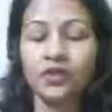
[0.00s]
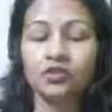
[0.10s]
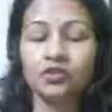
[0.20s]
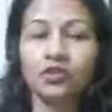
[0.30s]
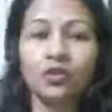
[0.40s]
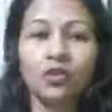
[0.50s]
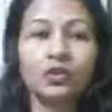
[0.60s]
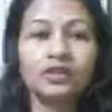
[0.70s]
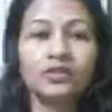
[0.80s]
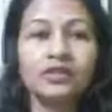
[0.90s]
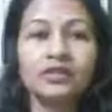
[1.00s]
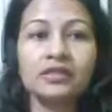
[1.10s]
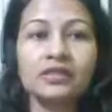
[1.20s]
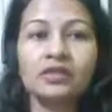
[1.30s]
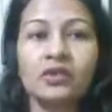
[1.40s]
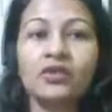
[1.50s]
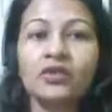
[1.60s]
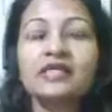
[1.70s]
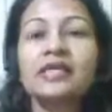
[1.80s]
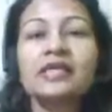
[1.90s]
So this
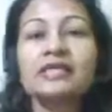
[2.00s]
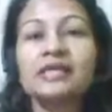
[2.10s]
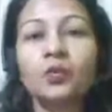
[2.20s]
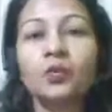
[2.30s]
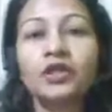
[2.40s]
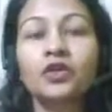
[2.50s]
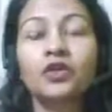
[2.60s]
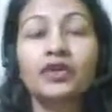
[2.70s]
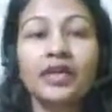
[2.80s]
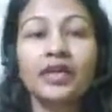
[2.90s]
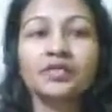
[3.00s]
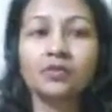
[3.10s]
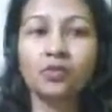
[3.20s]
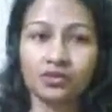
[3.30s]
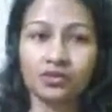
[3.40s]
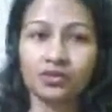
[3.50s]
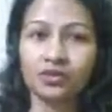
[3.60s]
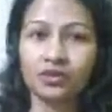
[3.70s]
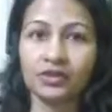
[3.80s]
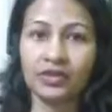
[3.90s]
theory says that we create
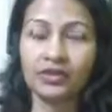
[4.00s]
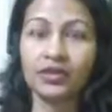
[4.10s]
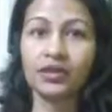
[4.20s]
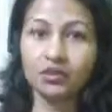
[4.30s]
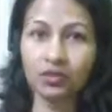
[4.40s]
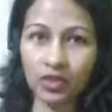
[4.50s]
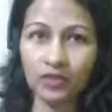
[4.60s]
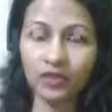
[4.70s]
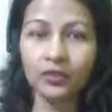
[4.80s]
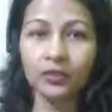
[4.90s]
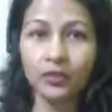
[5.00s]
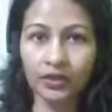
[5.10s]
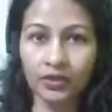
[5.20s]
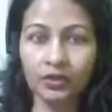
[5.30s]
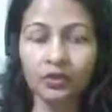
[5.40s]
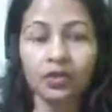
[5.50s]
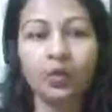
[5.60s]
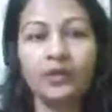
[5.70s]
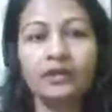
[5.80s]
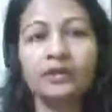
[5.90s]
emotions, that they're constructed with
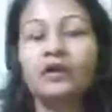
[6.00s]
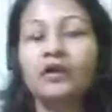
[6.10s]
one,